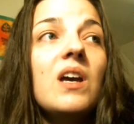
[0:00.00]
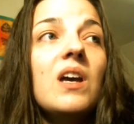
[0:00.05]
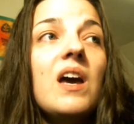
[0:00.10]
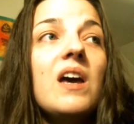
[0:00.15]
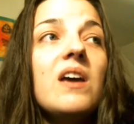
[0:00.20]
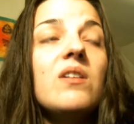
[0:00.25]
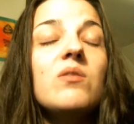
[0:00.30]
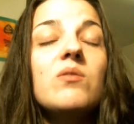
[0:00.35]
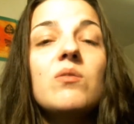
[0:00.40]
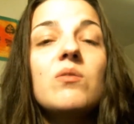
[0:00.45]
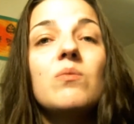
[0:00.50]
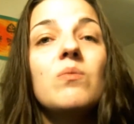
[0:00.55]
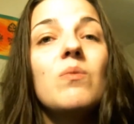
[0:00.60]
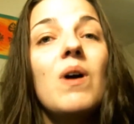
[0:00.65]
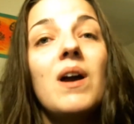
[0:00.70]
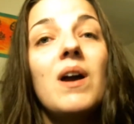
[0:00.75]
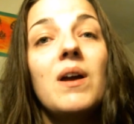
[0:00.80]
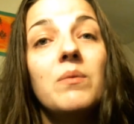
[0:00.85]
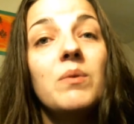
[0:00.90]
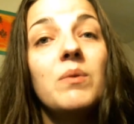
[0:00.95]
know
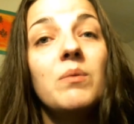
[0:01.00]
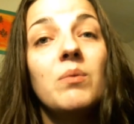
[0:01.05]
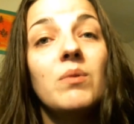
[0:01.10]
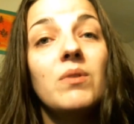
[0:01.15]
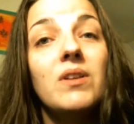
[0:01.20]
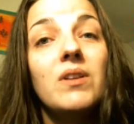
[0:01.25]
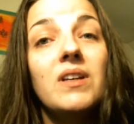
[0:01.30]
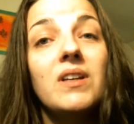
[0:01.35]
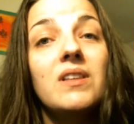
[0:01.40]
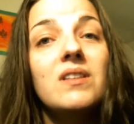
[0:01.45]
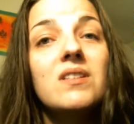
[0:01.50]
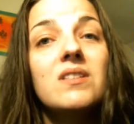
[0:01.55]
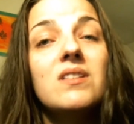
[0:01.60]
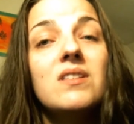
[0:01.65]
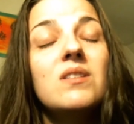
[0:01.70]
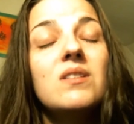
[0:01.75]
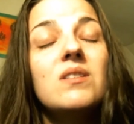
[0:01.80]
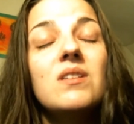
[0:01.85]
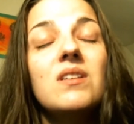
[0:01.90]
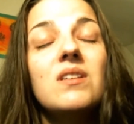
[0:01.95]
why we were like this.
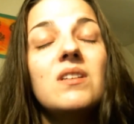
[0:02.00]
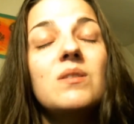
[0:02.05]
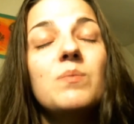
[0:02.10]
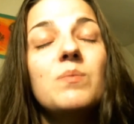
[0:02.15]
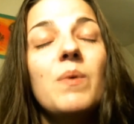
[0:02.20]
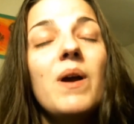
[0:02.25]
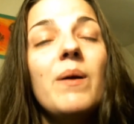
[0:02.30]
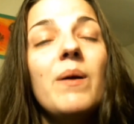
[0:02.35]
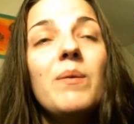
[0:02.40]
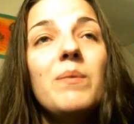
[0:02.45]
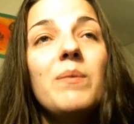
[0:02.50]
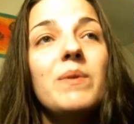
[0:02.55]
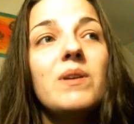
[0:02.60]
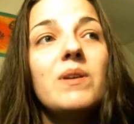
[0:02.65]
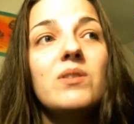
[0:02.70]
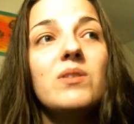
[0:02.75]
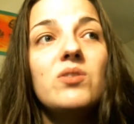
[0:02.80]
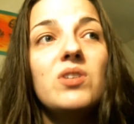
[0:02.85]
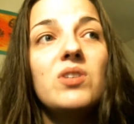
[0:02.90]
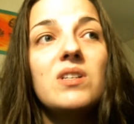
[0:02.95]
It's probably
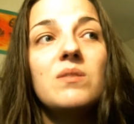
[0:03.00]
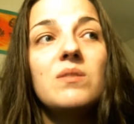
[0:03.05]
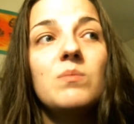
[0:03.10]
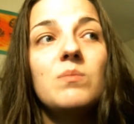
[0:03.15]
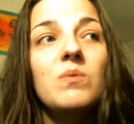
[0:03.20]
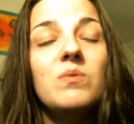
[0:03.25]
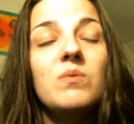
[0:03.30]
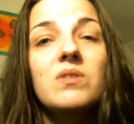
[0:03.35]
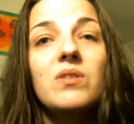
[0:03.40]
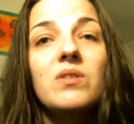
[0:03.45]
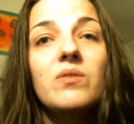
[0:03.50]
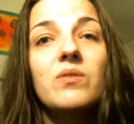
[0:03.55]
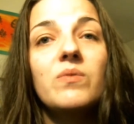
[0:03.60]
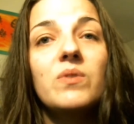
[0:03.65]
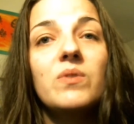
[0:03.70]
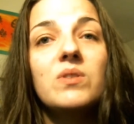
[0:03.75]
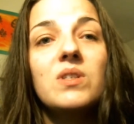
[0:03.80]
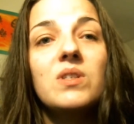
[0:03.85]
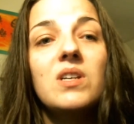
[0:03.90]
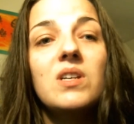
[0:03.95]
because Jasmine was our
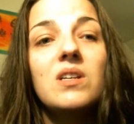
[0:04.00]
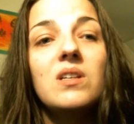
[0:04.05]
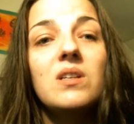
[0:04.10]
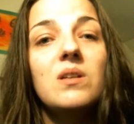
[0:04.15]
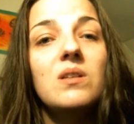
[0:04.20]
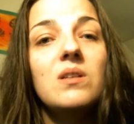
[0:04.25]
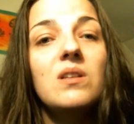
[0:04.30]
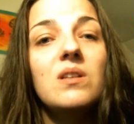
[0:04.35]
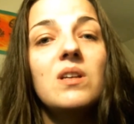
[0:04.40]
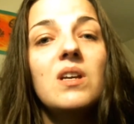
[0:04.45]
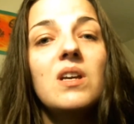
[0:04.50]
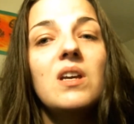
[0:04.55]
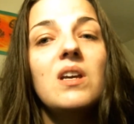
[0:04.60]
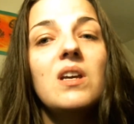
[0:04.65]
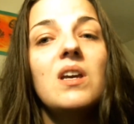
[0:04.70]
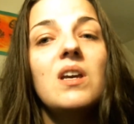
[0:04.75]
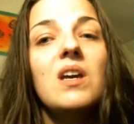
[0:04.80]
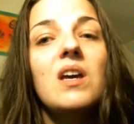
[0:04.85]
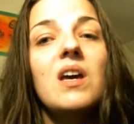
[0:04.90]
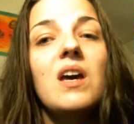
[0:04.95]
first kid, and
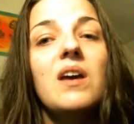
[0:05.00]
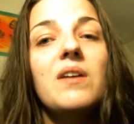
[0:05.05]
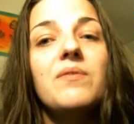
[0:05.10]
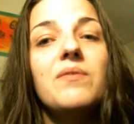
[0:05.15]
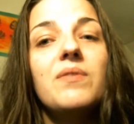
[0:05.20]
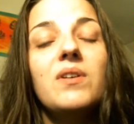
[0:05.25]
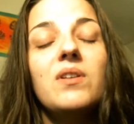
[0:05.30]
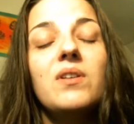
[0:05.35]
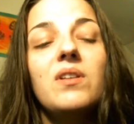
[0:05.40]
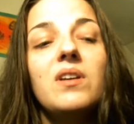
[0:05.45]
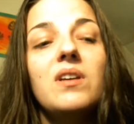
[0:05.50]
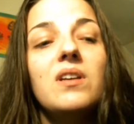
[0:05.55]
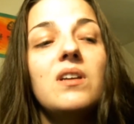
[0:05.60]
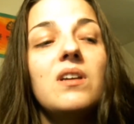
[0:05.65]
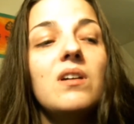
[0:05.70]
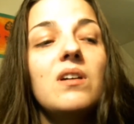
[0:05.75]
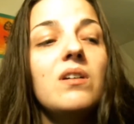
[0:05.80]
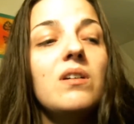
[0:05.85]
I felt like